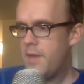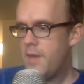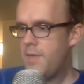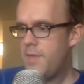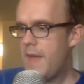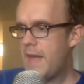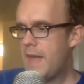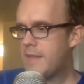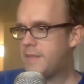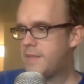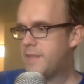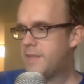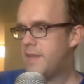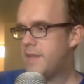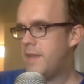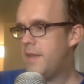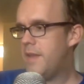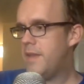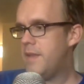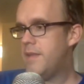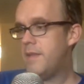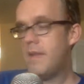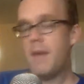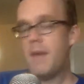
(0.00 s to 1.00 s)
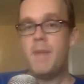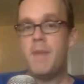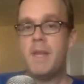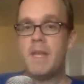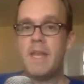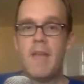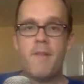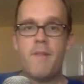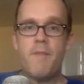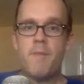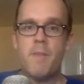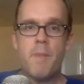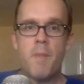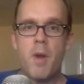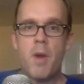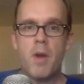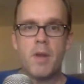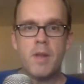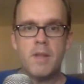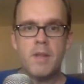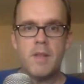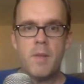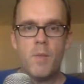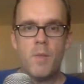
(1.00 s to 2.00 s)
It gave them the
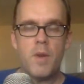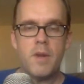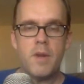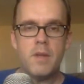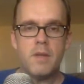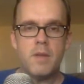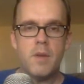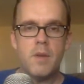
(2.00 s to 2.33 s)
marketing they wanted.